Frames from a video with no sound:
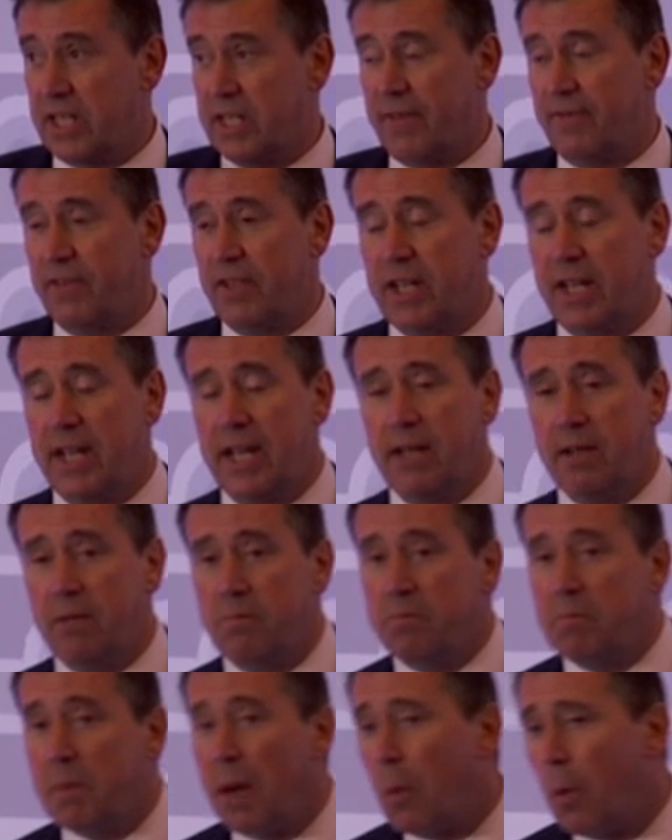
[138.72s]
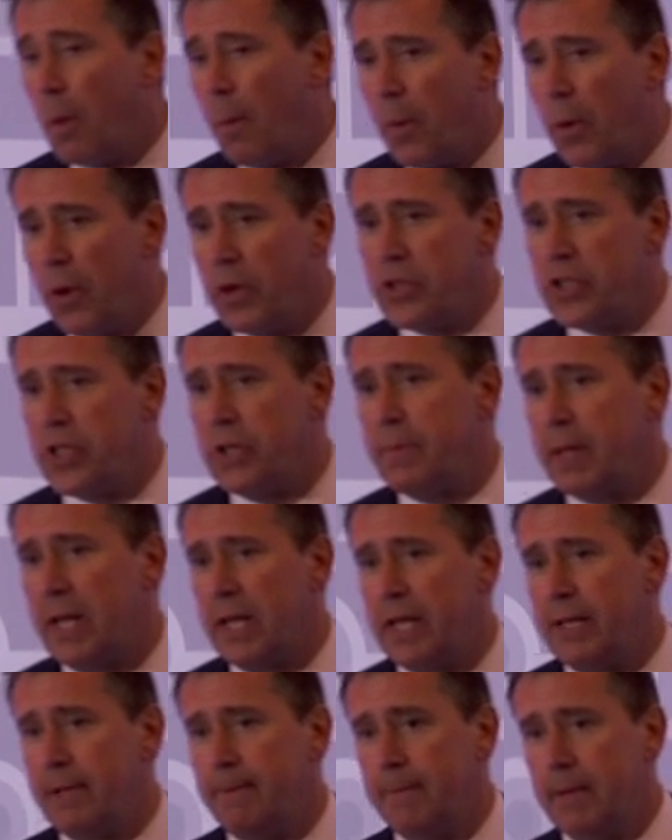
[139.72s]
17, about 1.2
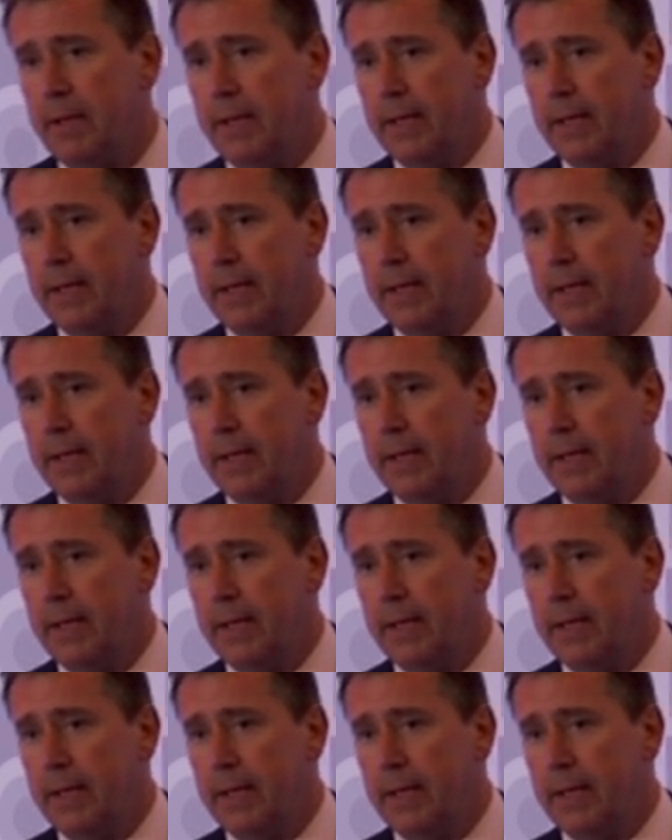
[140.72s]
billion.